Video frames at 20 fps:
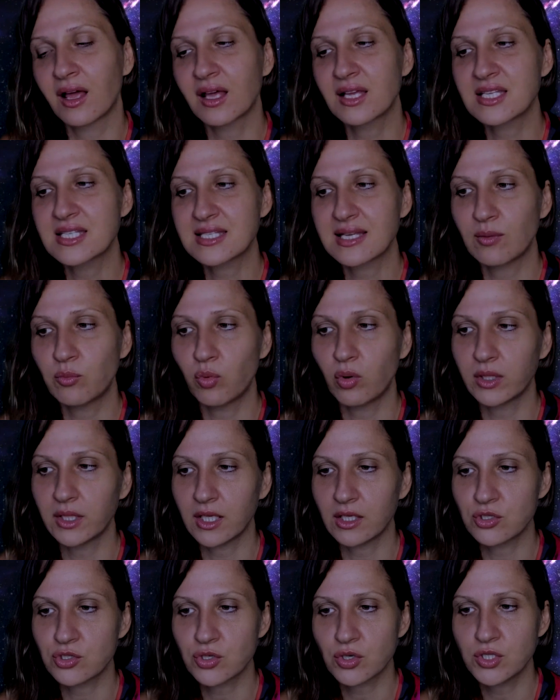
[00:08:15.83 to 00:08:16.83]
someone
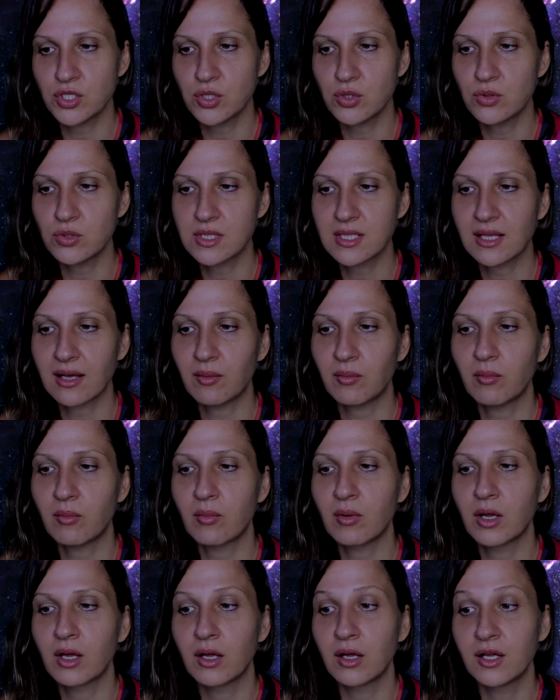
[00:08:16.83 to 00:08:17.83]
introduced
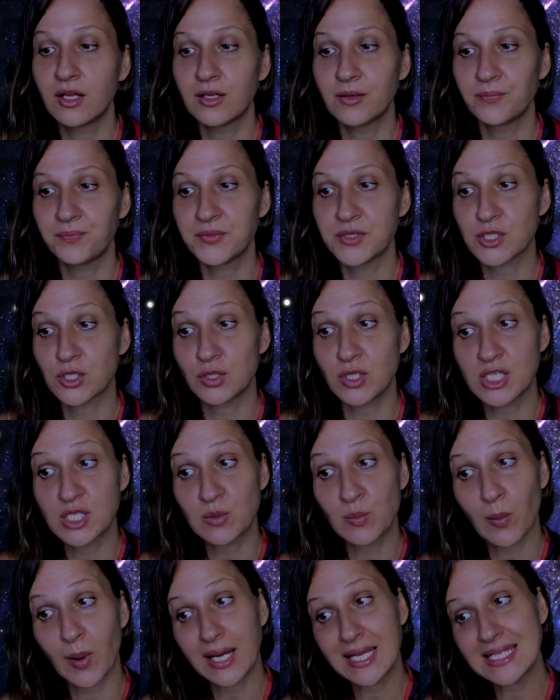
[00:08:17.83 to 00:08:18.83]
them to the
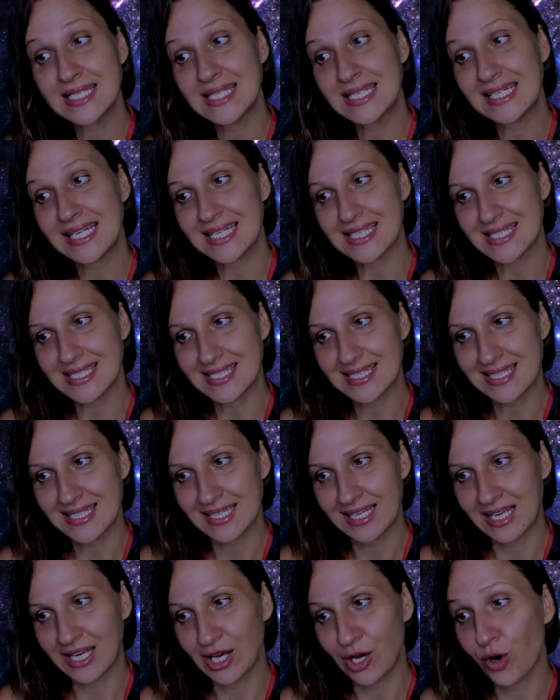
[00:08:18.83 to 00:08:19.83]
spiciness
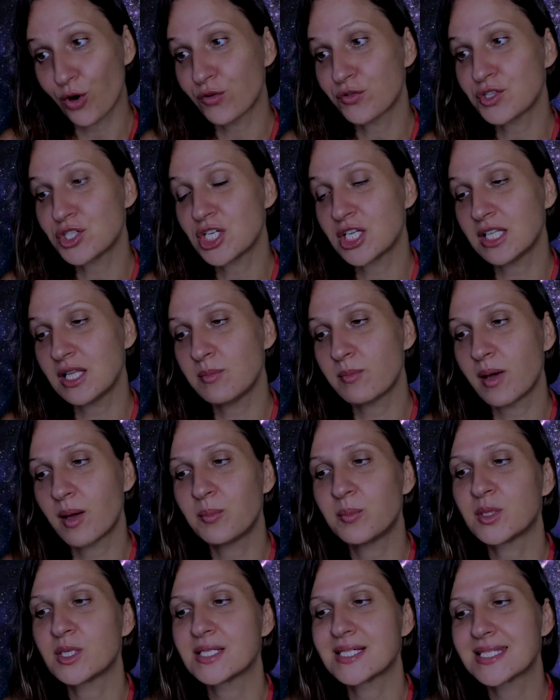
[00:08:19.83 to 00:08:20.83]
of chili
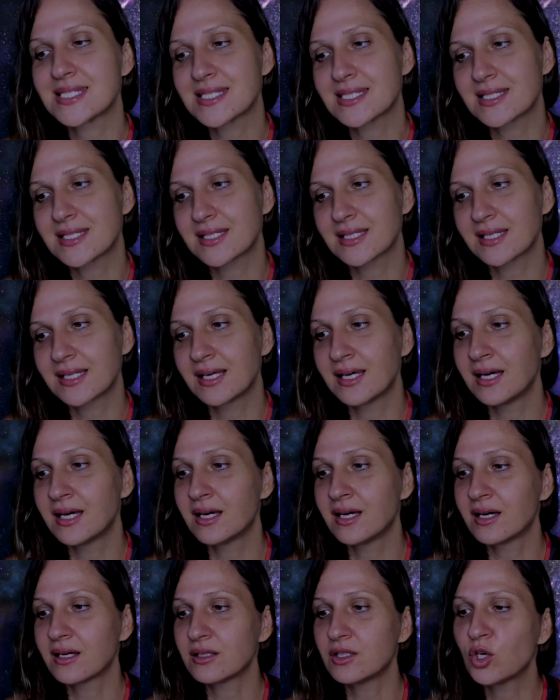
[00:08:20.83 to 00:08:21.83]
peppers,
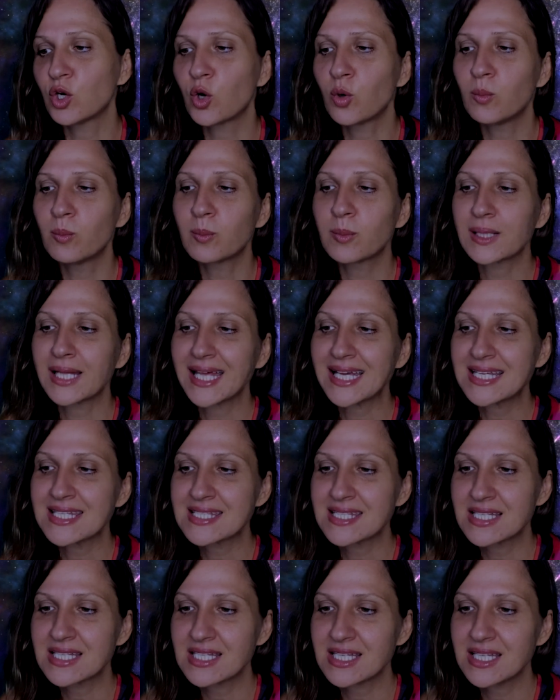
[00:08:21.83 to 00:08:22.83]
the
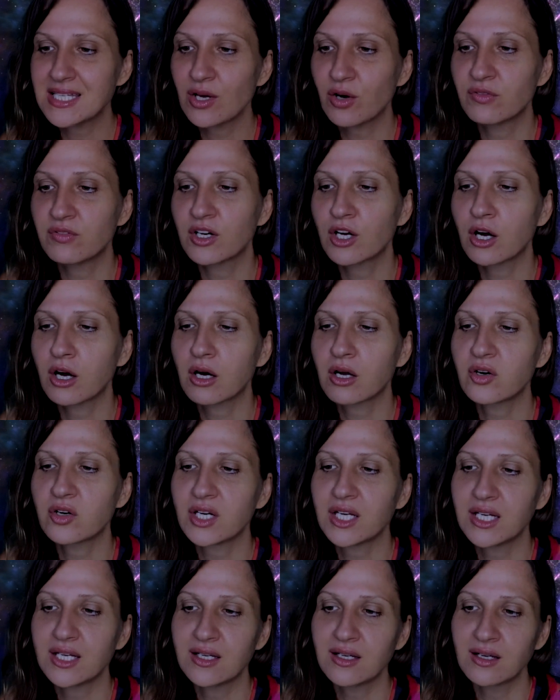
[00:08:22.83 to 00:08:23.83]
complexity of a
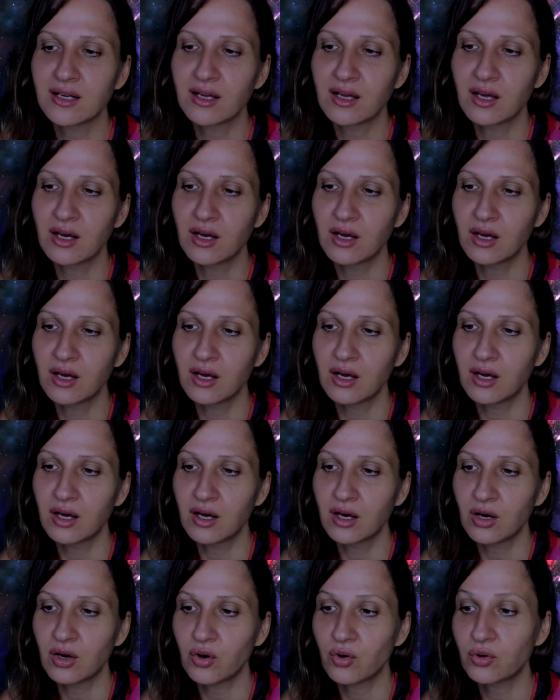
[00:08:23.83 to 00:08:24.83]
curry,
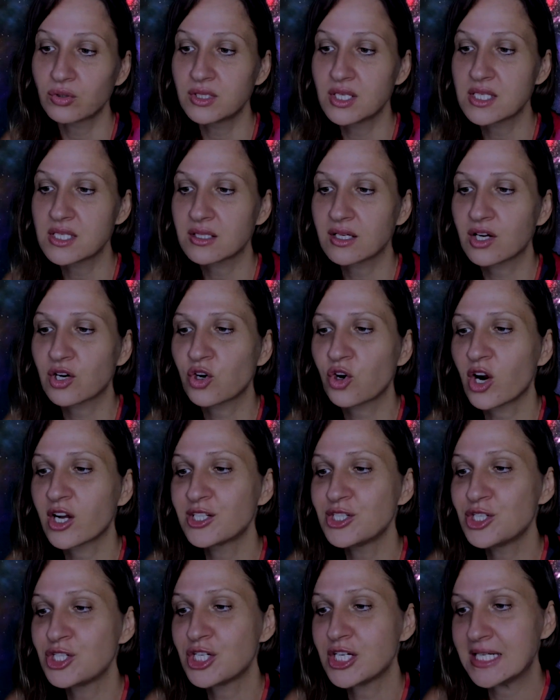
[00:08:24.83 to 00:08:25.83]
or the
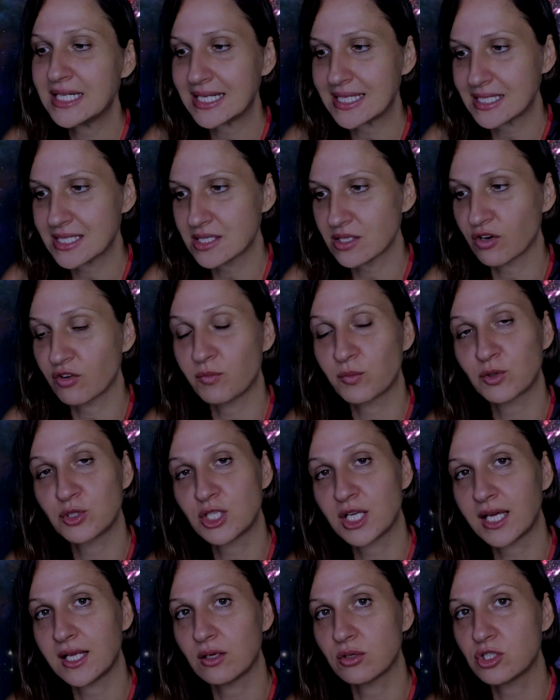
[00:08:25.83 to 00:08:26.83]
crunchiness of
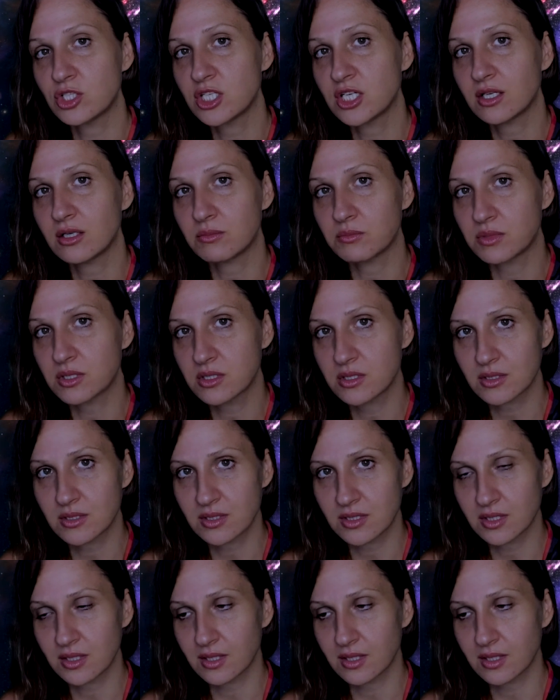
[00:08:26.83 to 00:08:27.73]
potato chips.